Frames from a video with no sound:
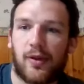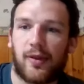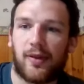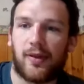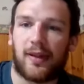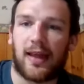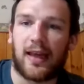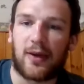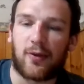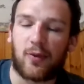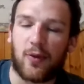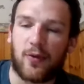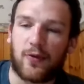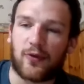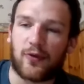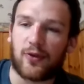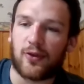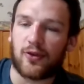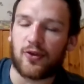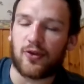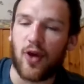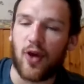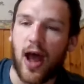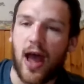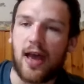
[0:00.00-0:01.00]
like we've
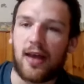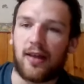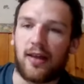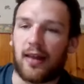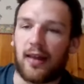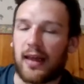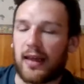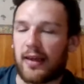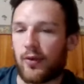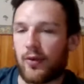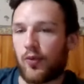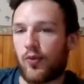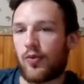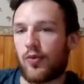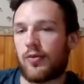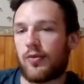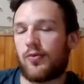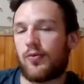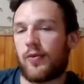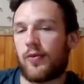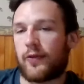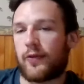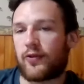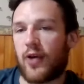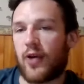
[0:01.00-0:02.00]

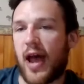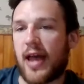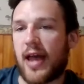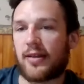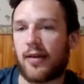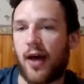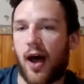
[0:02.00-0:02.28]
tried